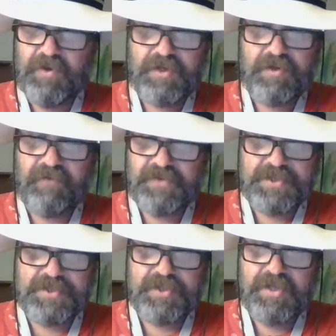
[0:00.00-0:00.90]
go to Universal
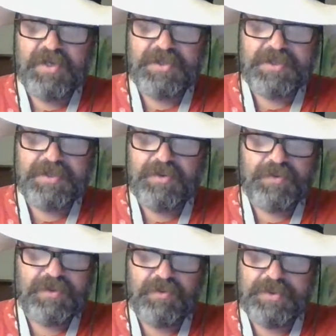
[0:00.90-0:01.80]
Studios,
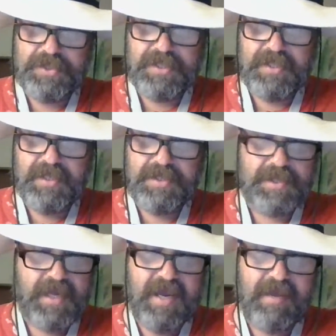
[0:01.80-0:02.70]
you will see his
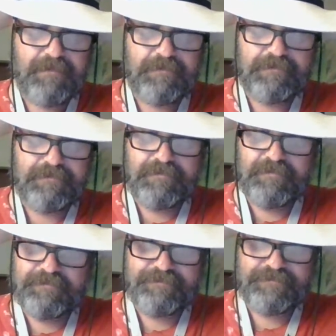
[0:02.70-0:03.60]
name
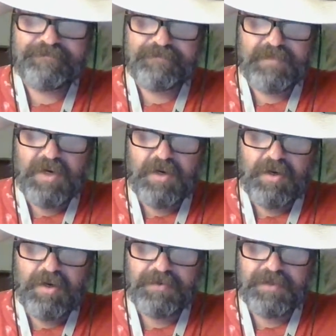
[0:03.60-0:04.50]

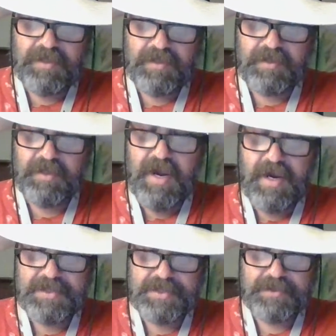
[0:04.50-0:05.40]
on the
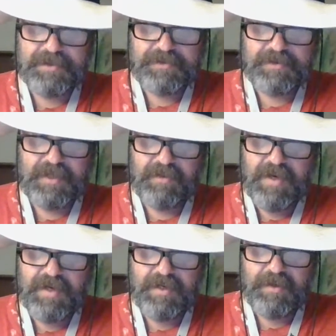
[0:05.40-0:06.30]
glass
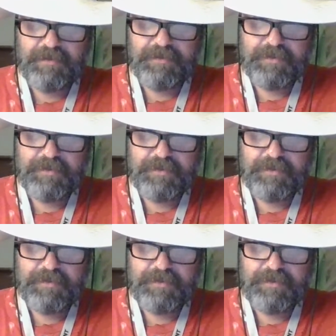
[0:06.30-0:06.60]
right now.